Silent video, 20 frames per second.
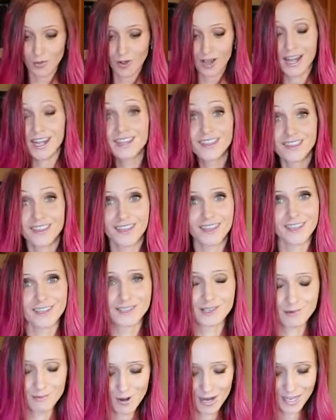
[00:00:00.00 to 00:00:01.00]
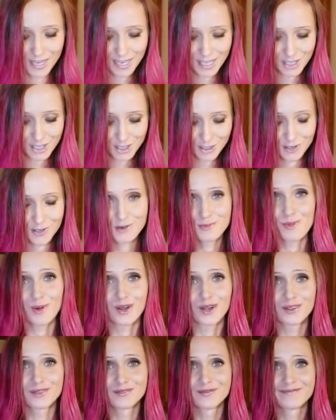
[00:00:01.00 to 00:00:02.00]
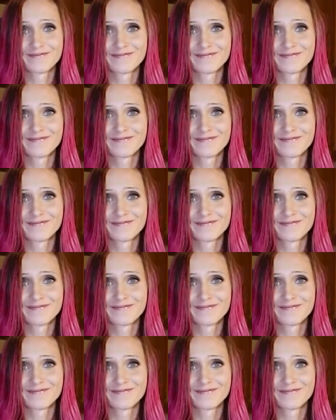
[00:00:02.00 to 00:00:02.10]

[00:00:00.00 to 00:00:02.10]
where anything is in my kitchen anymore.